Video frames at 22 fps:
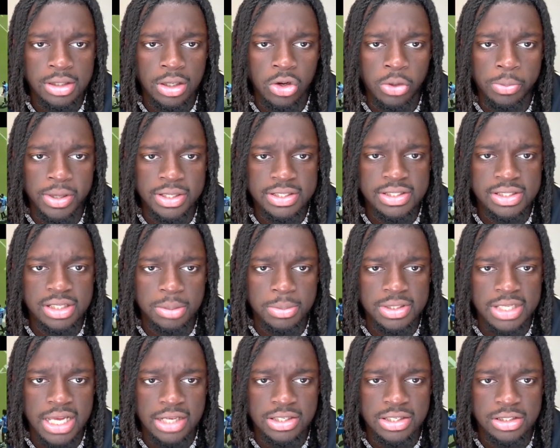So nice this team
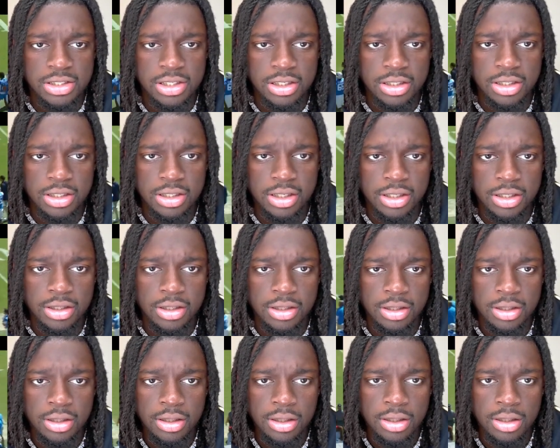is actually by Jaxson
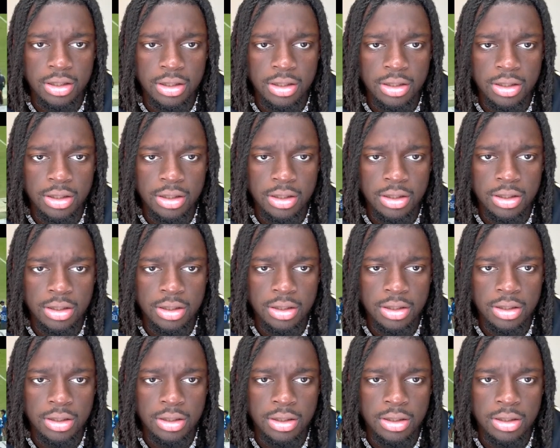Dart,
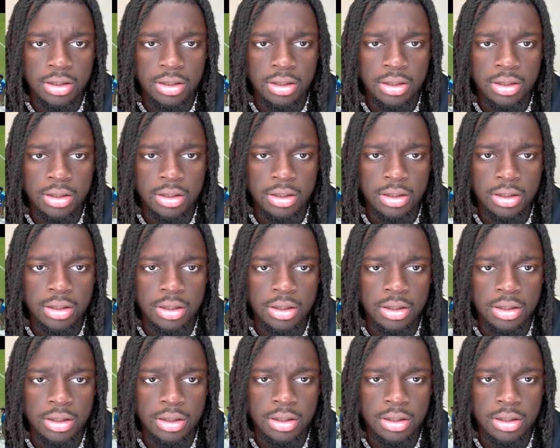Michael Trigg.